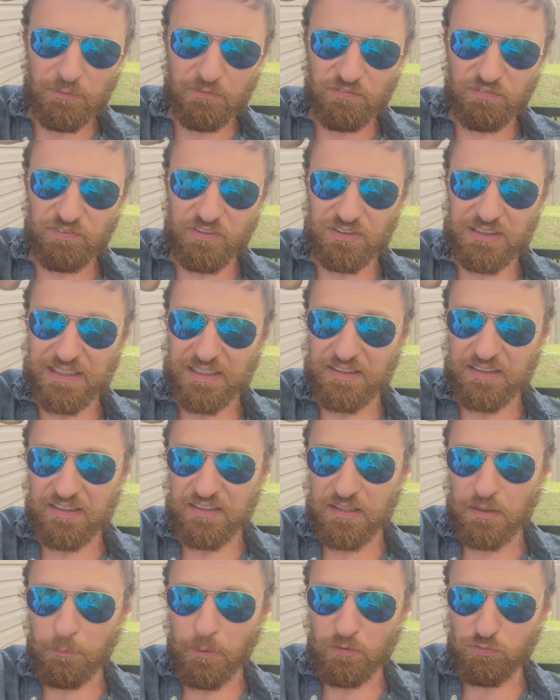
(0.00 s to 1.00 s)
if it feels like it
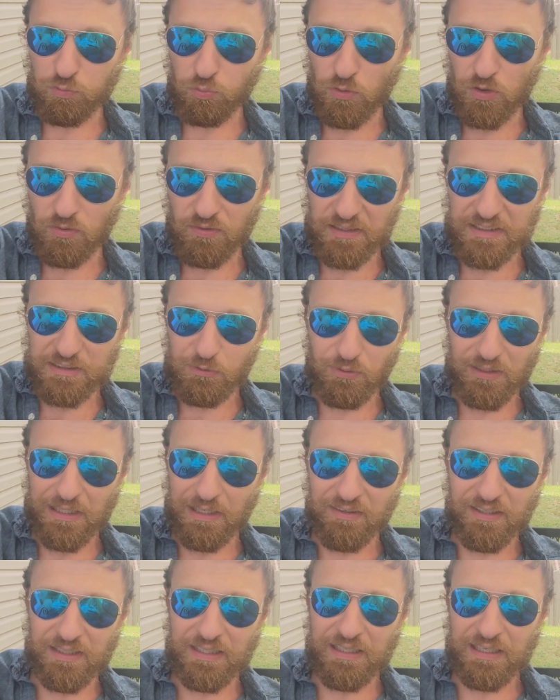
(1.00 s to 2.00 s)
could come off real easy
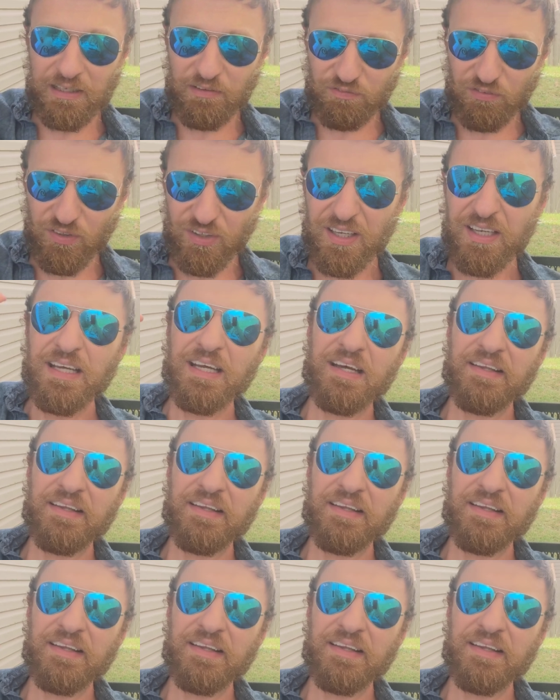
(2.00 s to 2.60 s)
without any effort,